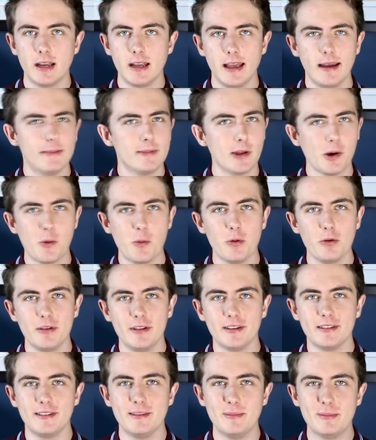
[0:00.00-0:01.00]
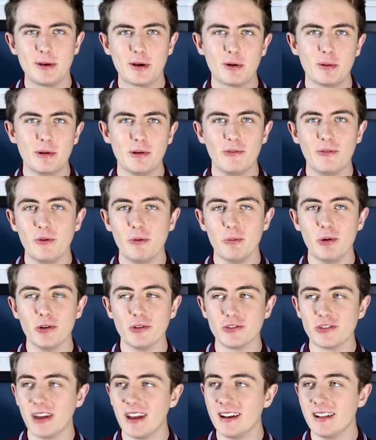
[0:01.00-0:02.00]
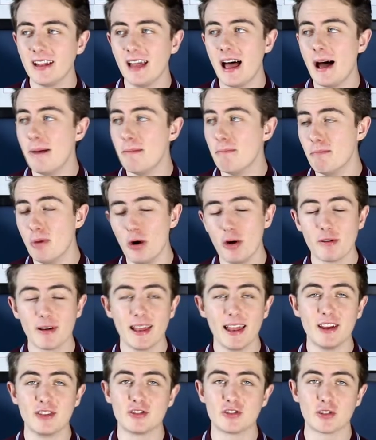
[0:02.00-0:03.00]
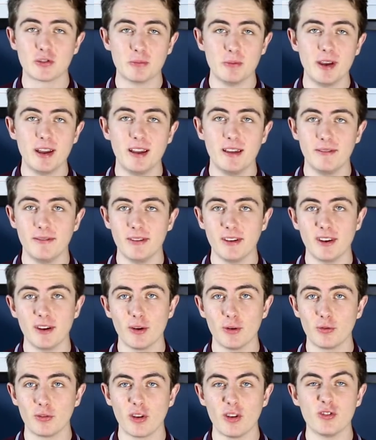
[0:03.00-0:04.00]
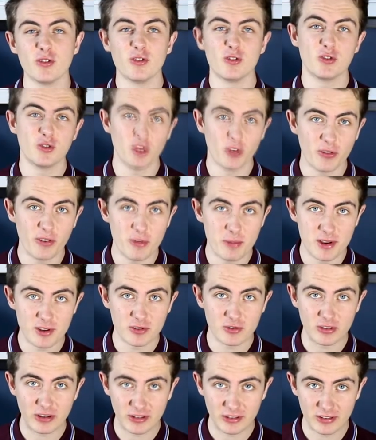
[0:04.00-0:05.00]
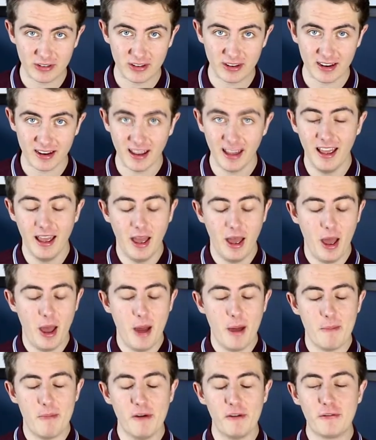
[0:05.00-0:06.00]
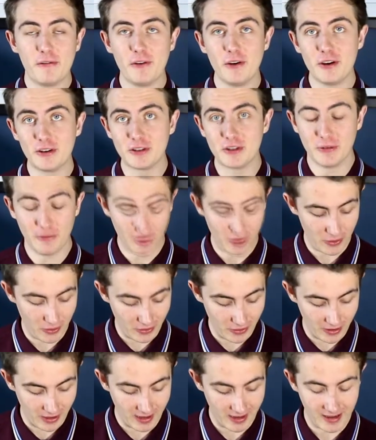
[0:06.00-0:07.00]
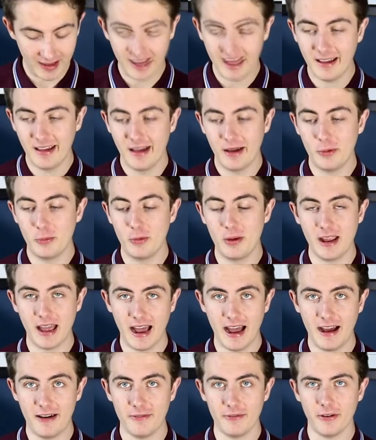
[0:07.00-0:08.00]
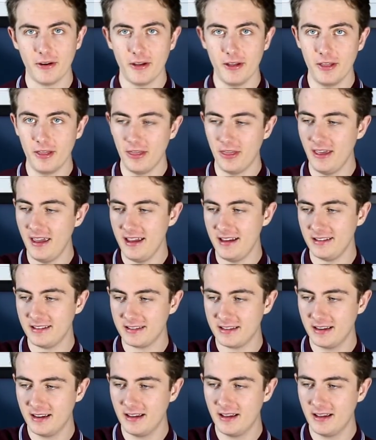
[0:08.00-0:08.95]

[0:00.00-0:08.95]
Yeah, don't worry, this isn't becoming a football channel. I'm more or less just making videos on stuff I'm interested in. But first of all, we have this.